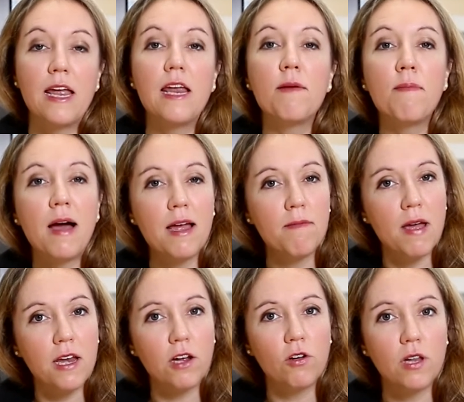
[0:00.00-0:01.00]
in my
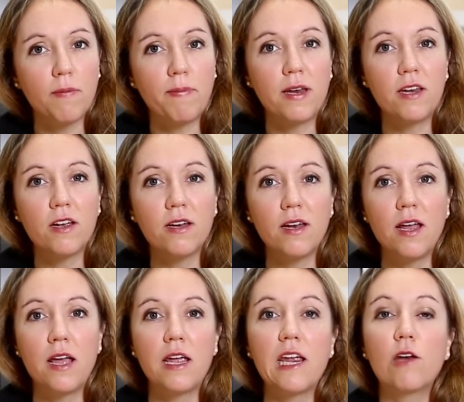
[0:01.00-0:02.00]
medical opinion,
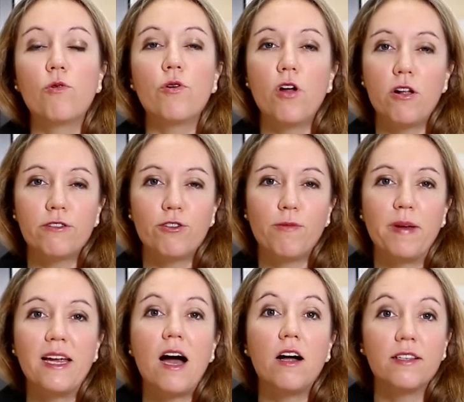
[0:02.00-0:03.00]
it could also
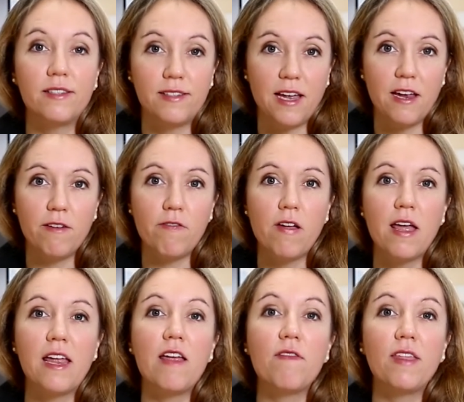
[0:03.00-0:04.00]
be unsafe
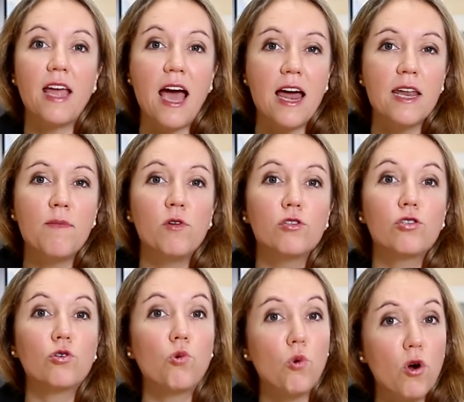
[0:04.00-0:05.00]
if the animal
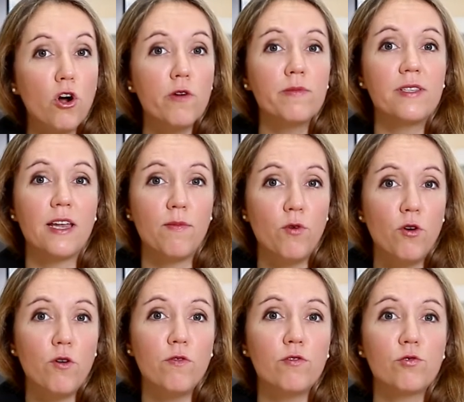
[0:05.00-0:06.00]
squirms and
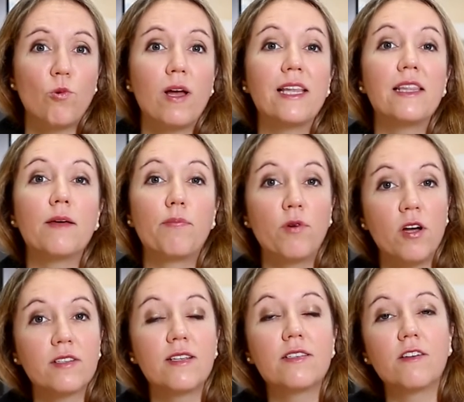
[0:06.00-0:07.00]
moves while in the
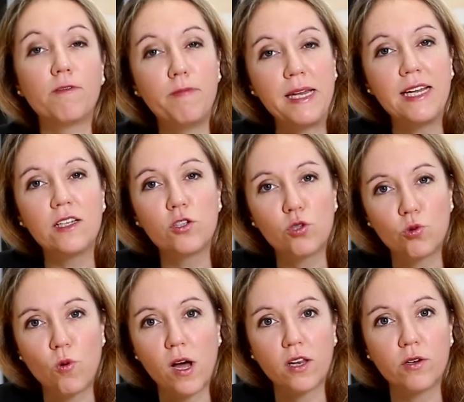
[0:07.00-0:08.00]
process of being
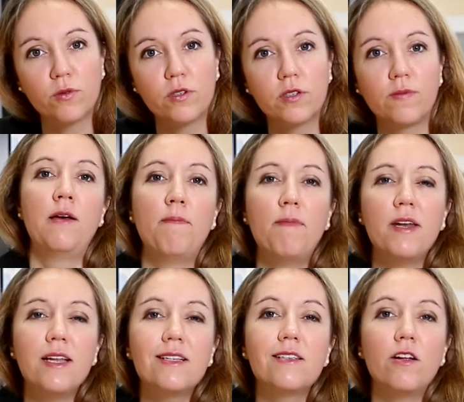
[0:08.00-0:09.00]
swallowed. But
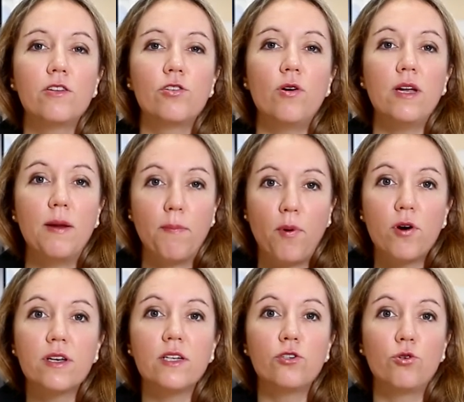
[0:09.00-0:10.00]
it's also
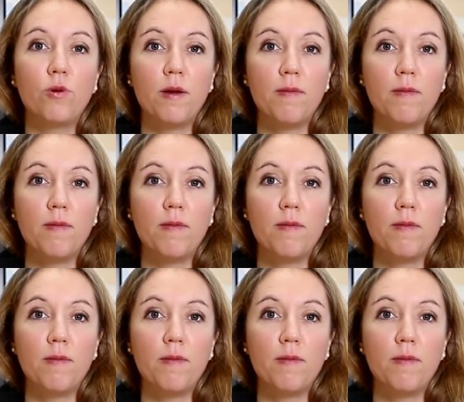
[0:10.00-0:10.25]
important to